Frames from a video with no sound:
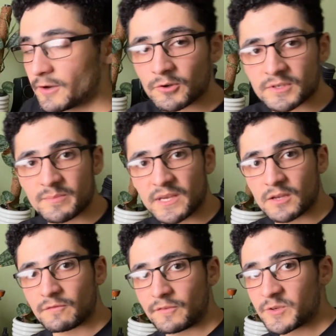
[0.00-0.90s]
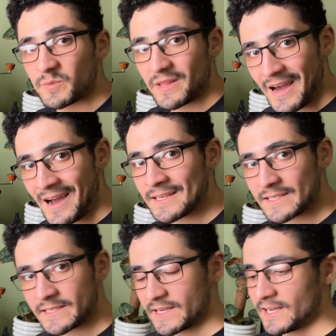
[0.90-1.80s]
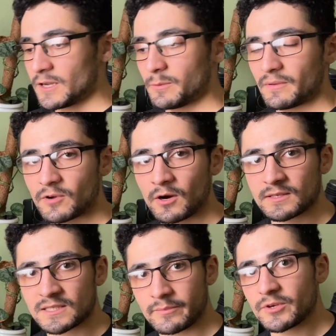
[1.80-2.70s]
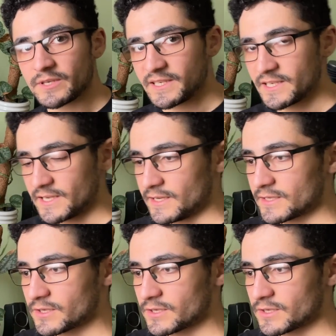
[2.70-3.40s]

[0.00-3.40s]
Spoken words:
not to be confused with RDT, we've got WDT.